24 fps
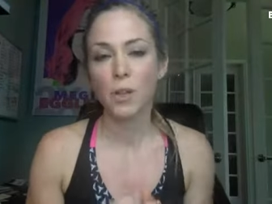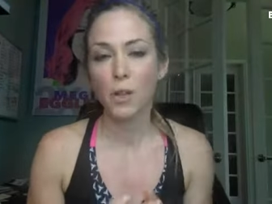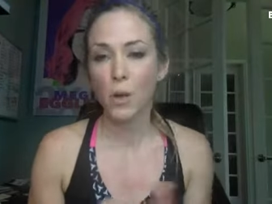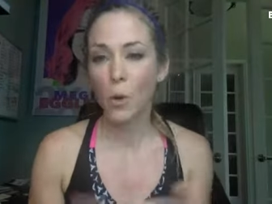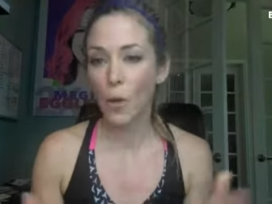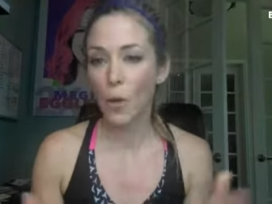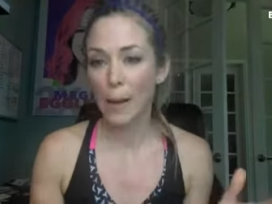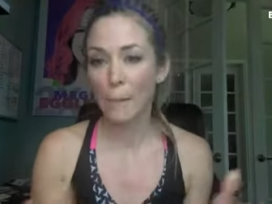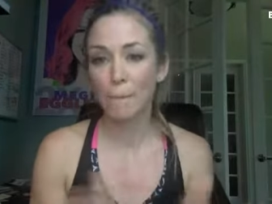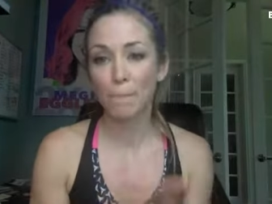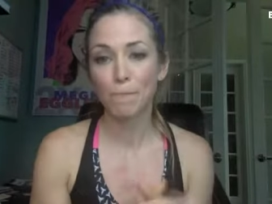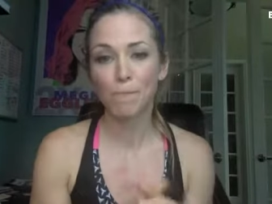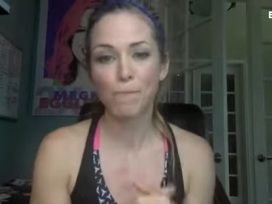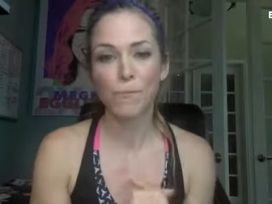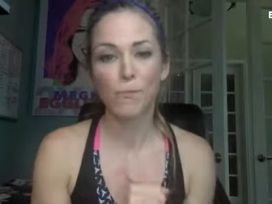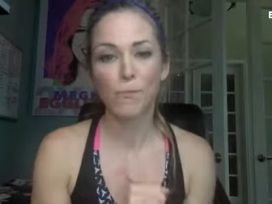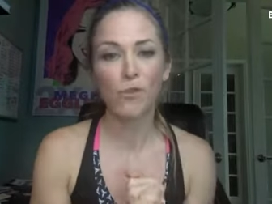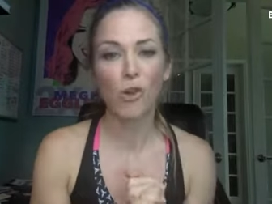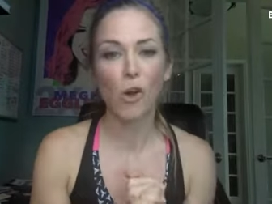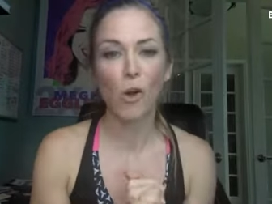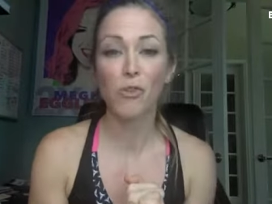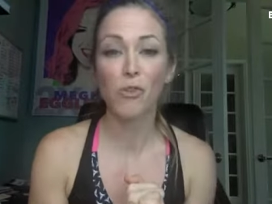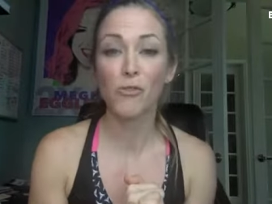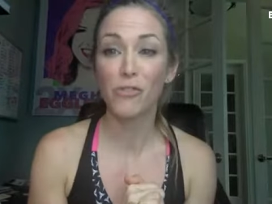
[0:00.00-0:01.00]
Okay,
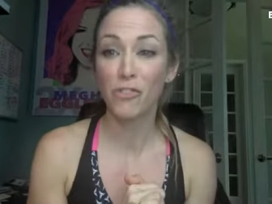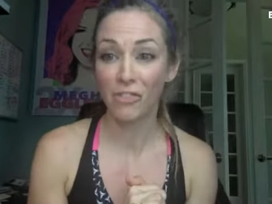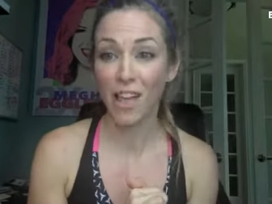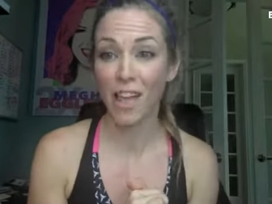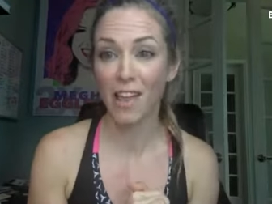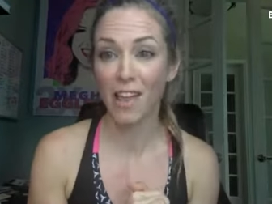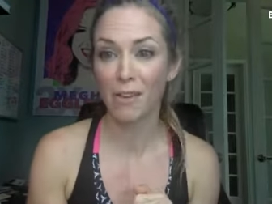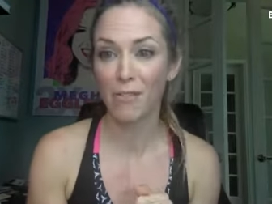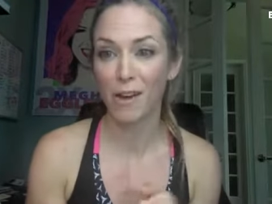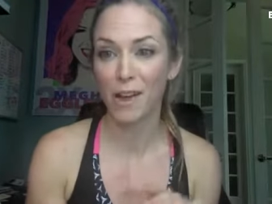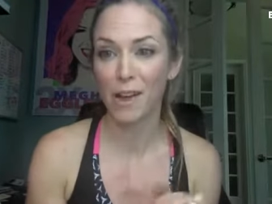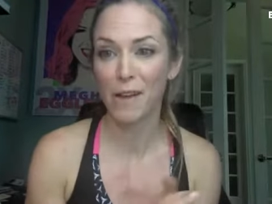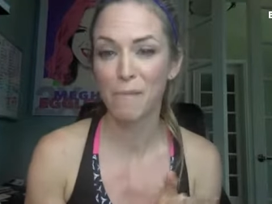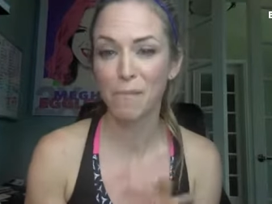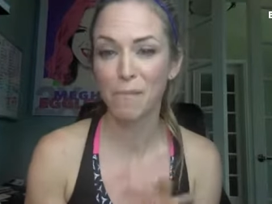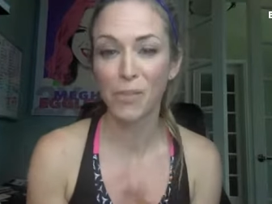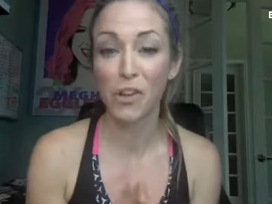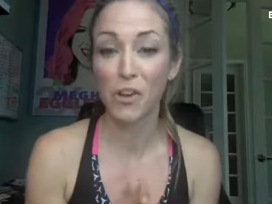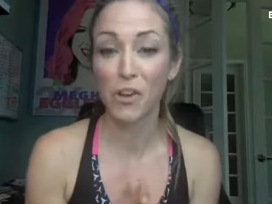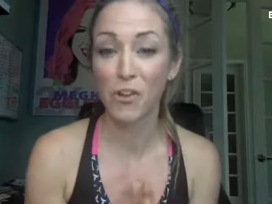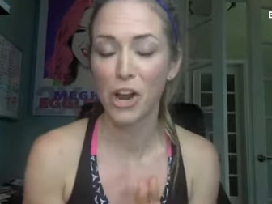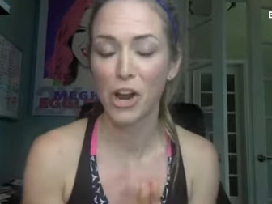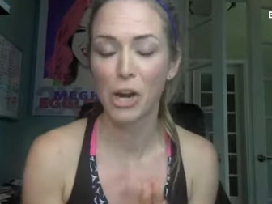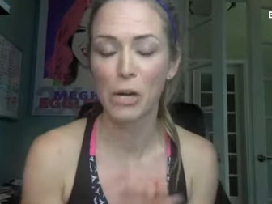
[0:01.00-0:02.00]
so you've decided, right?
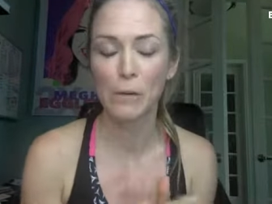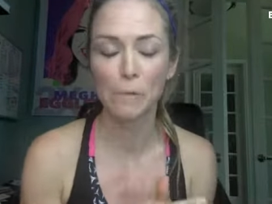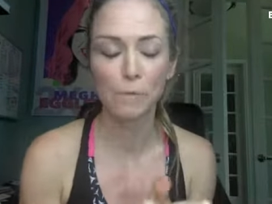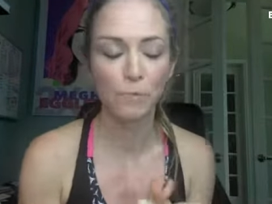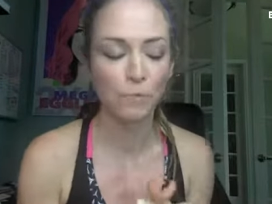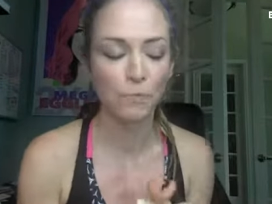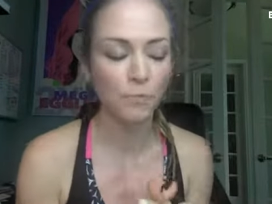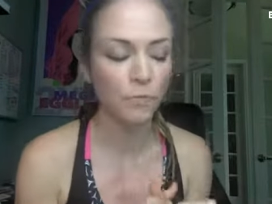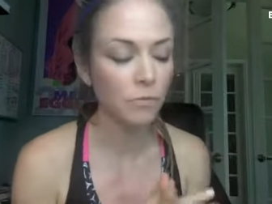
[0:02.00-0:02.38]
And you're here.